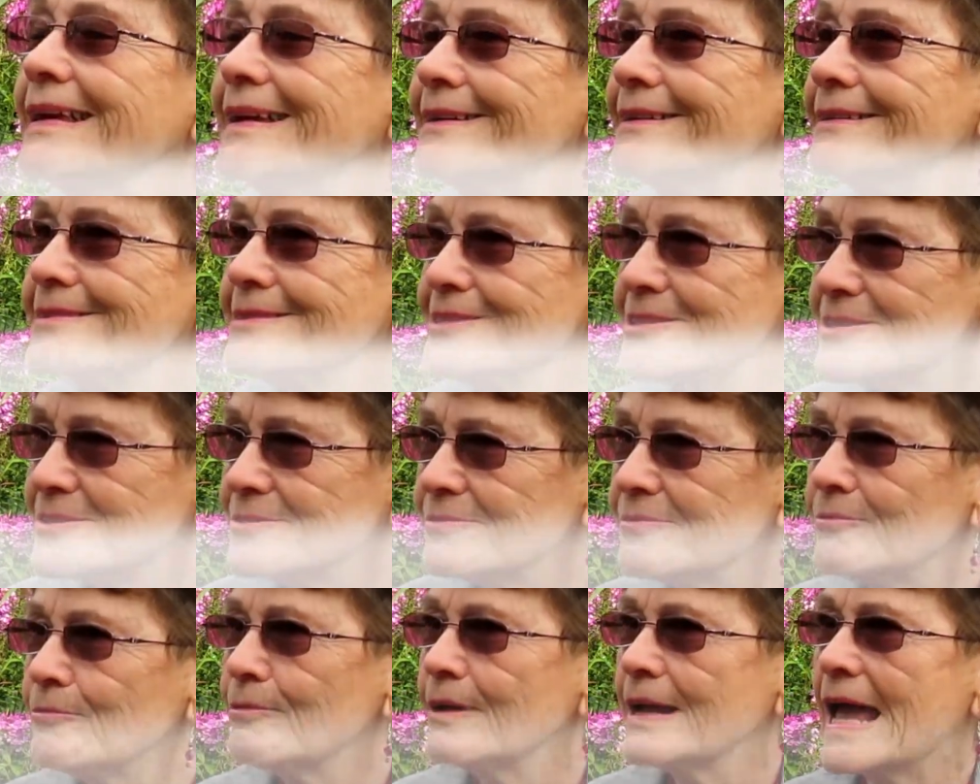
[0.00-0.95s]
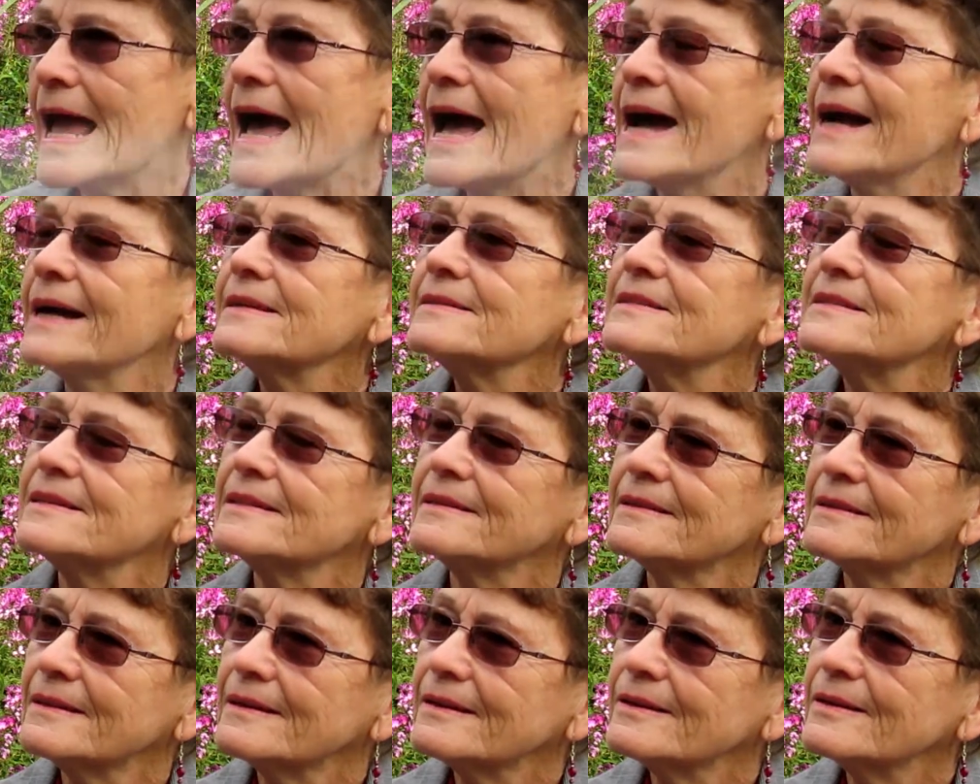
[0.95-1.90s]
kids react and
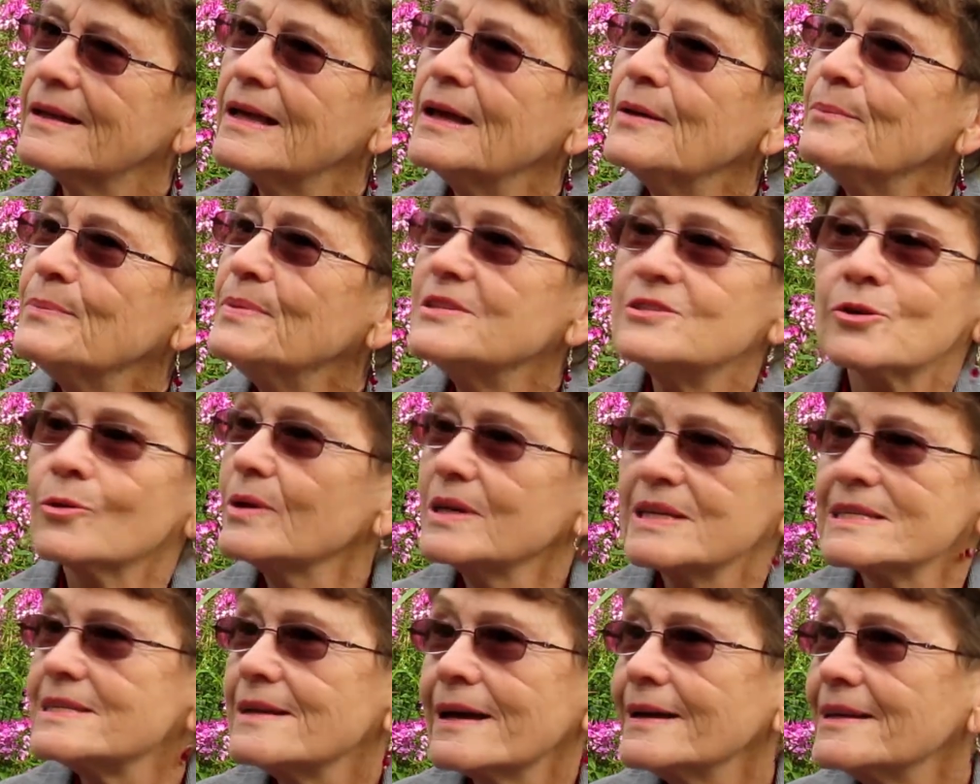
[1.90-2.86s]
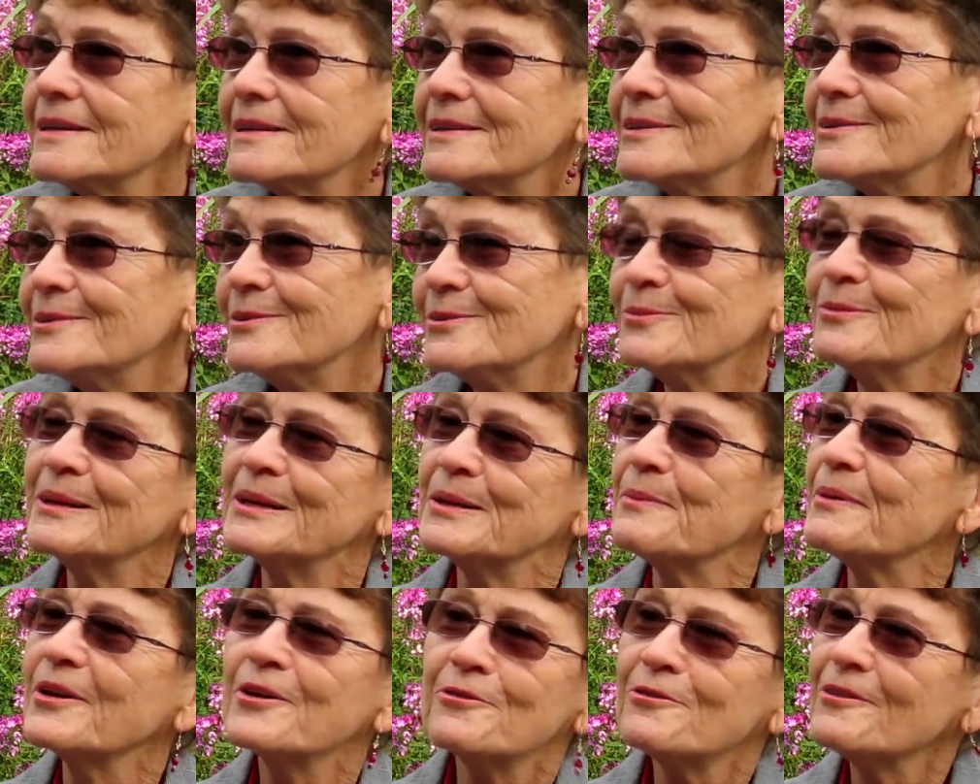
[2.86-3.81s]
be so excited when a
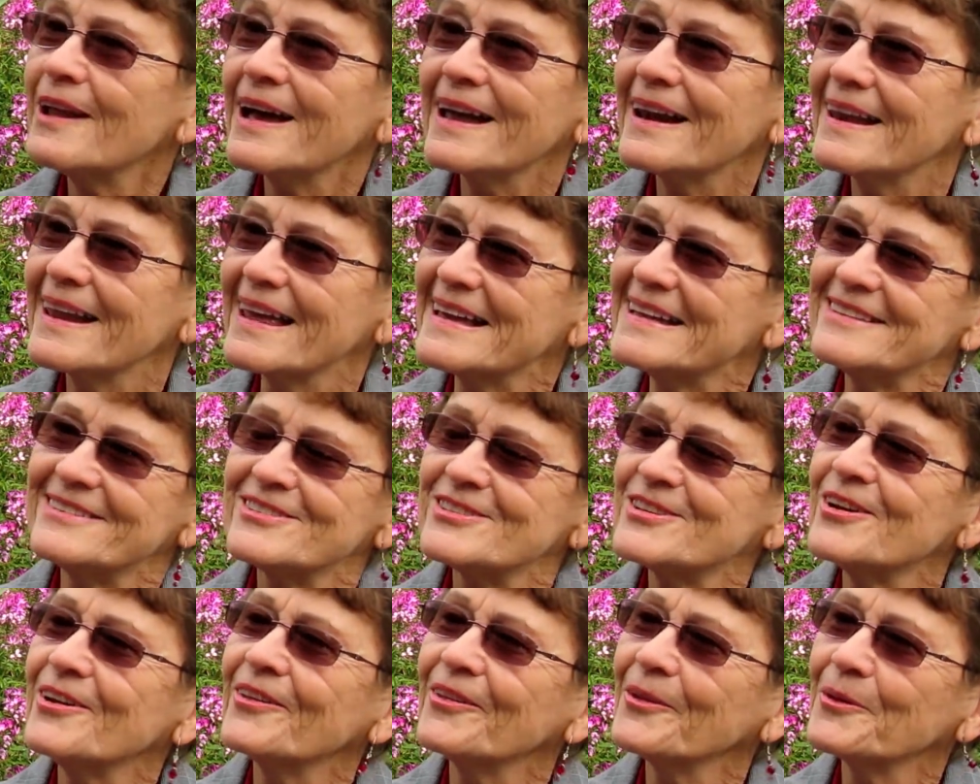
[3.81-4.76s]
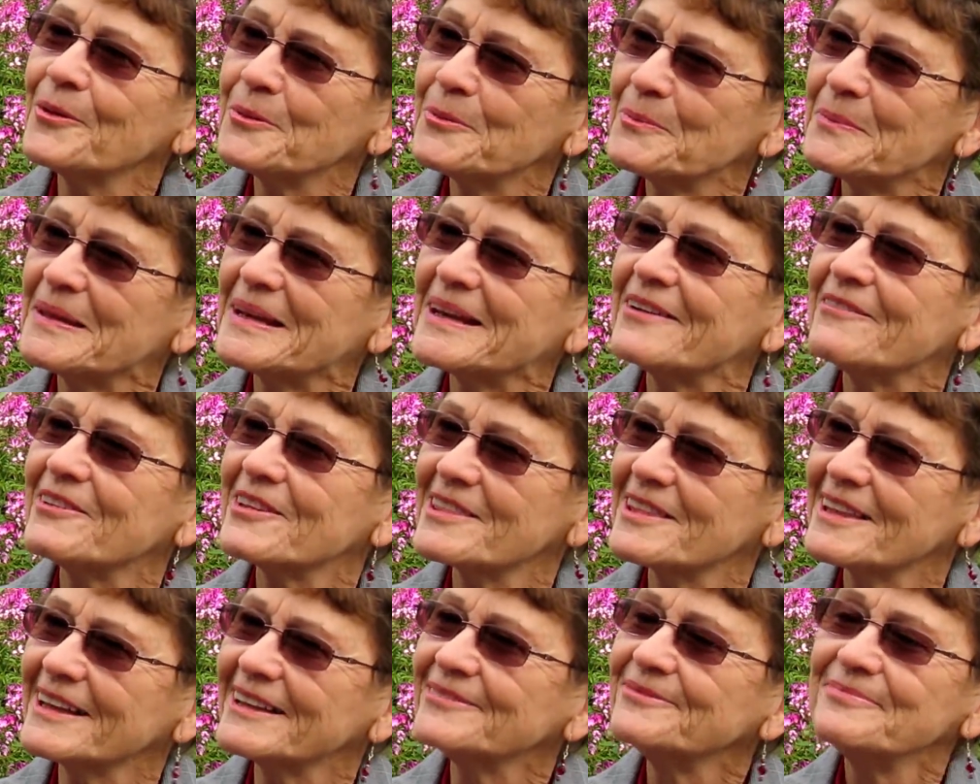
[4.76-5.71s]
butterfly lands on them and
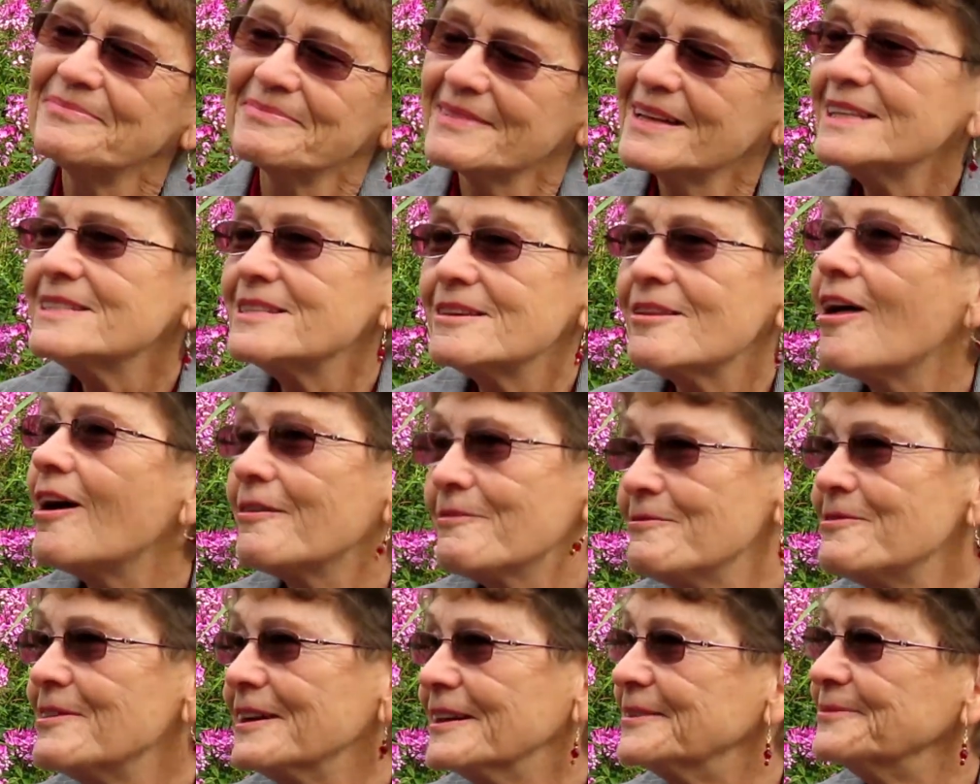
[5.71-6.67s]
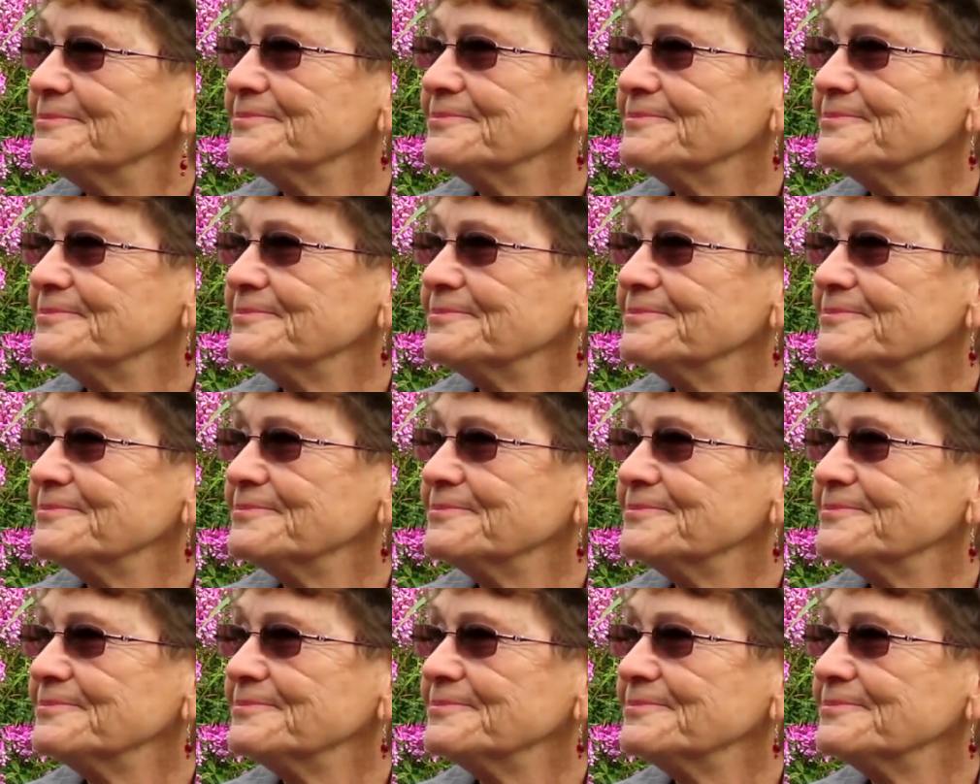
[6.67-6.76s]
everything. It's a lot of fun.